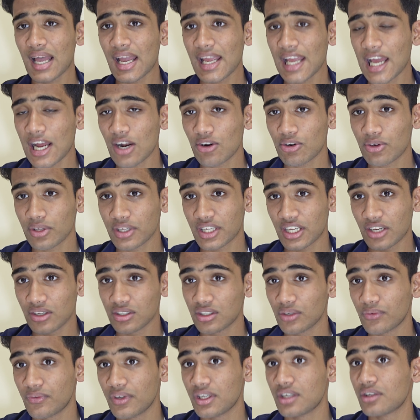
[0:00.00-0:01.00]
I have to give
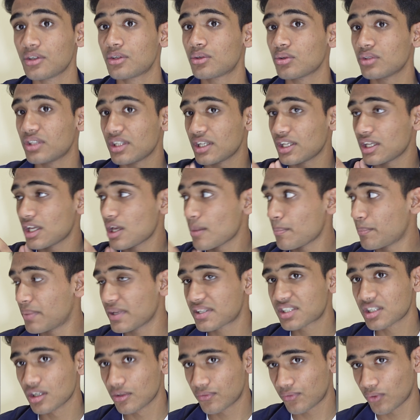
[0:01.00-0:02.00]
the win to the
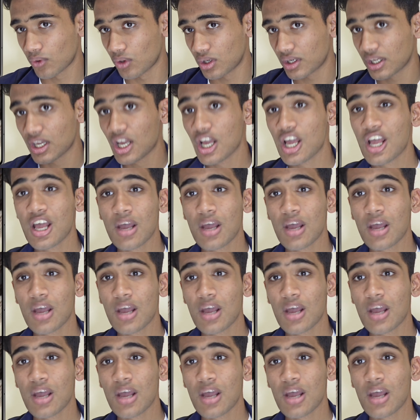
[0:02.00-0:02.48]
Pixel Fold